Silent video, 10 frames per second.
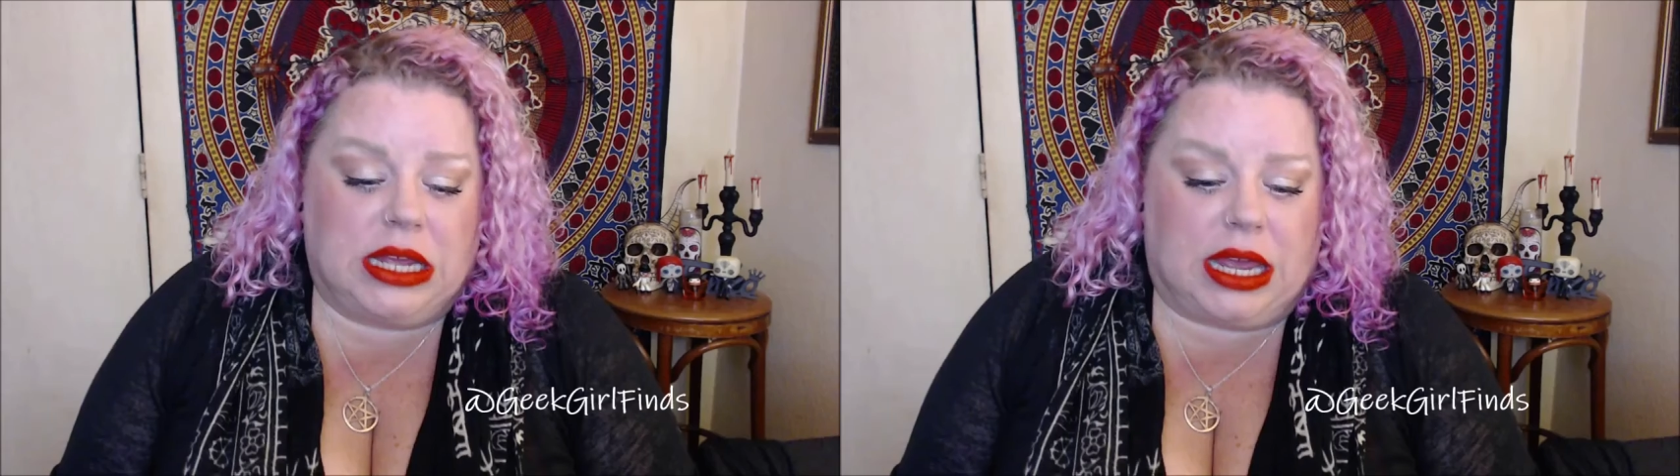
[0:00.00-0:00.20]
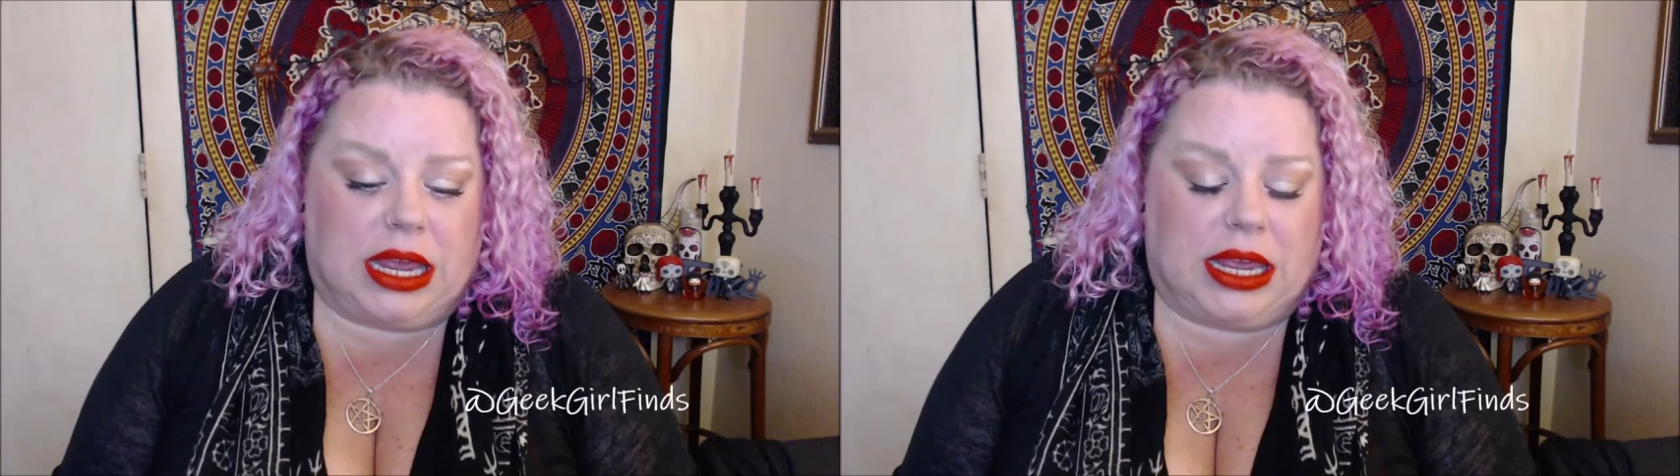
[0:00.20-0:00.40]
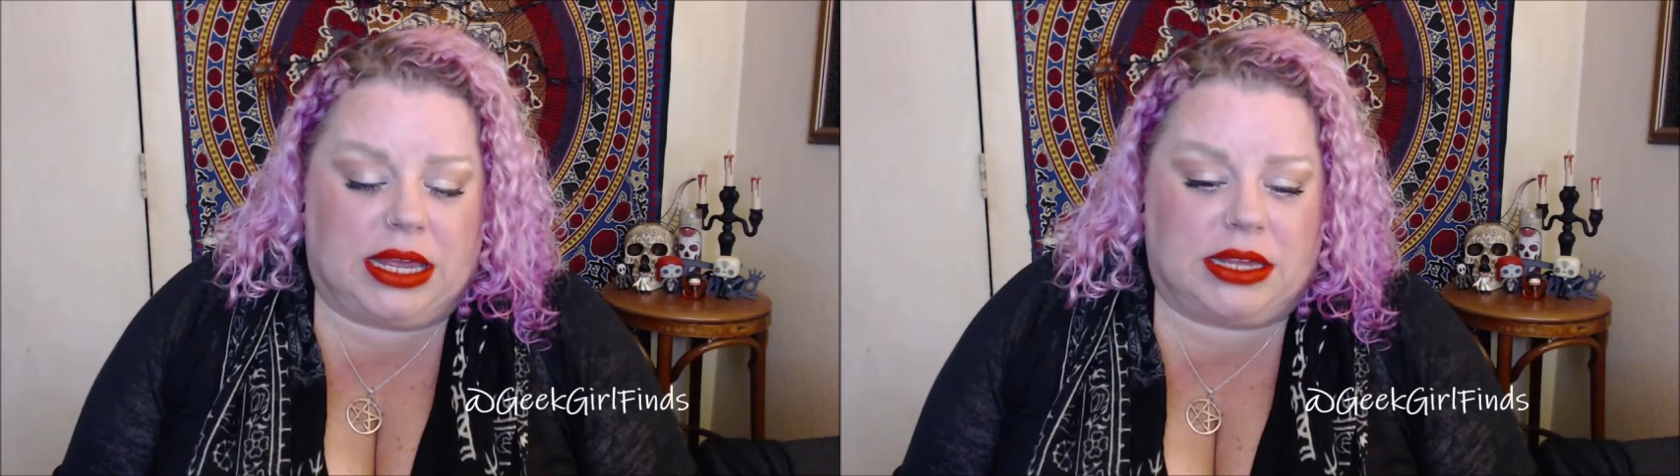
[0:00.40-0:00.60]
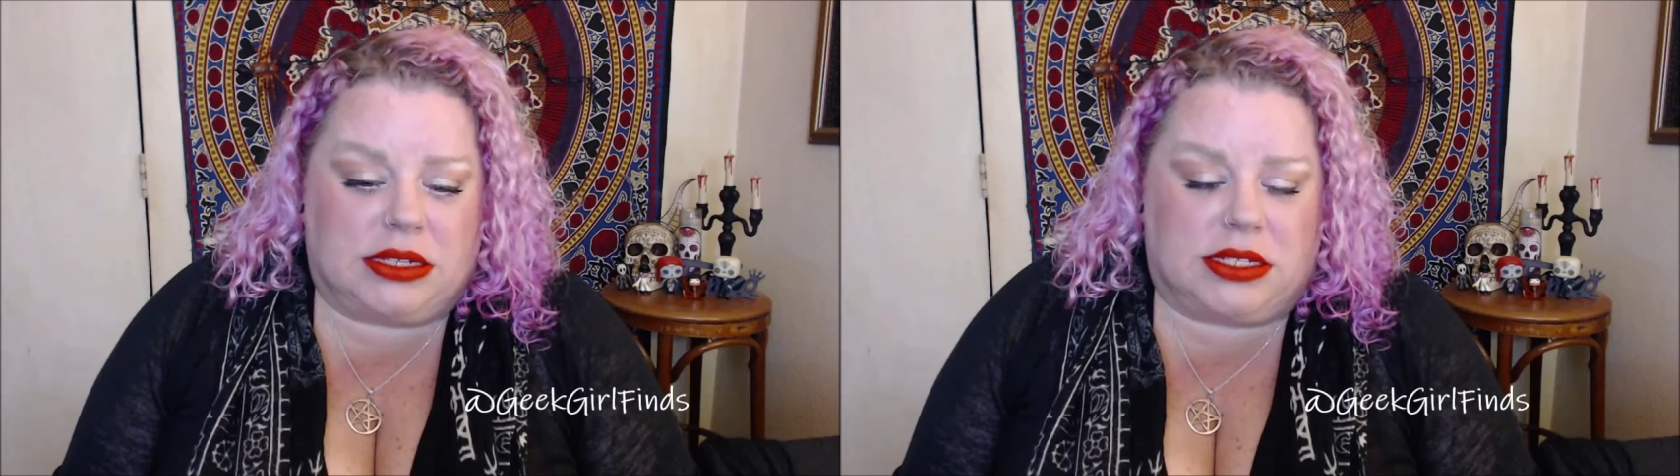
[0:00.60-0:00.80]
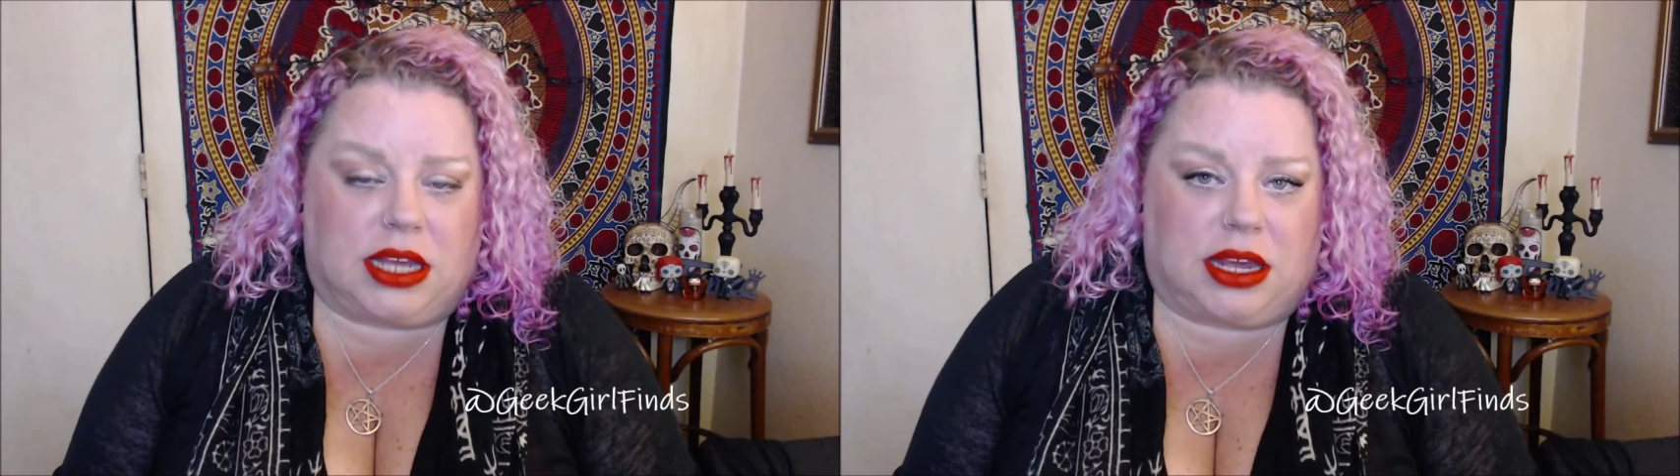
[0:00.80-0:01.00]
And
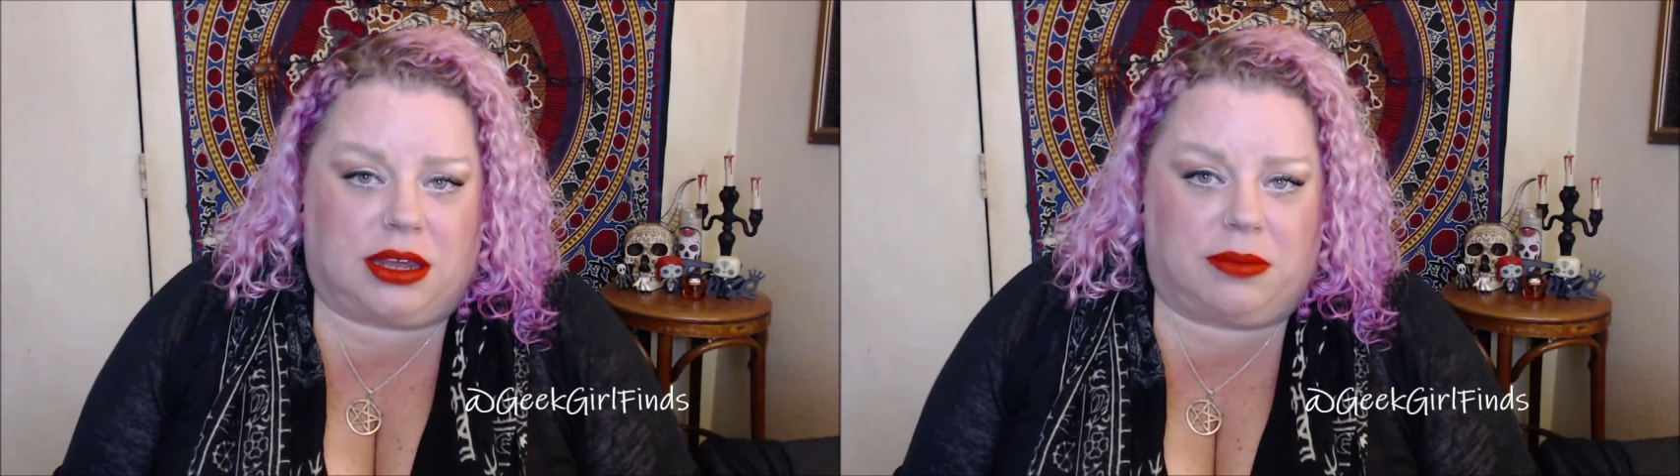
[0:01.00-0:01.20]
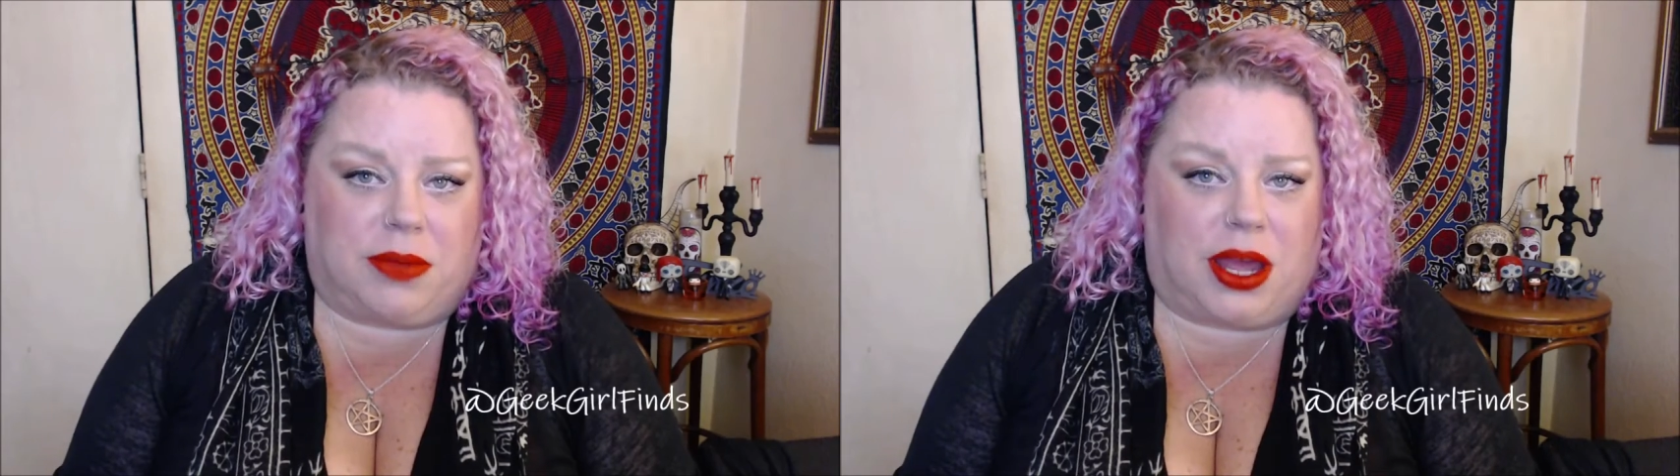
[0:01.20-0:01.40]
I